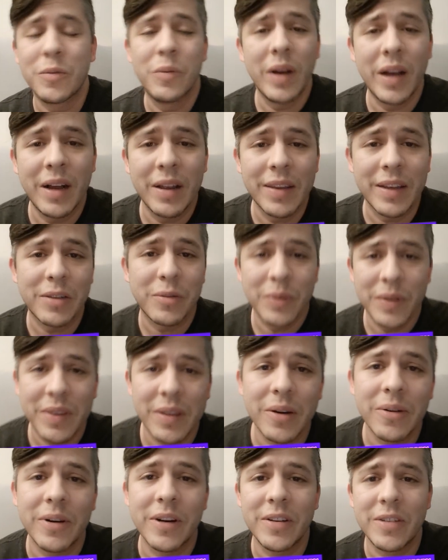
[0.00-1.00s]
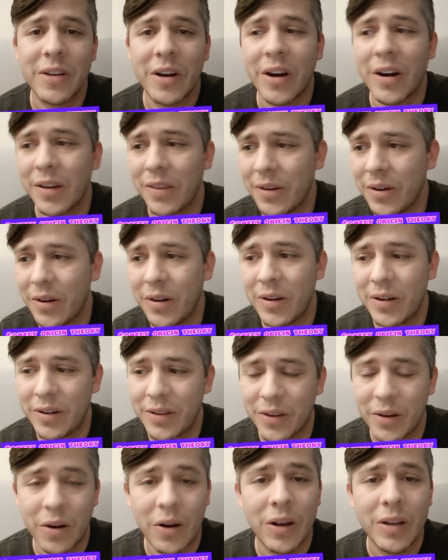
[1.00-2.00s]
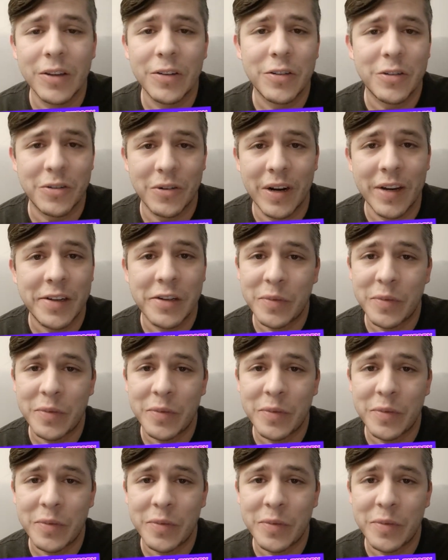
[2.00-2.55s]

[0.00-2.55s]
Well, that's what theories are. They're all a stretch,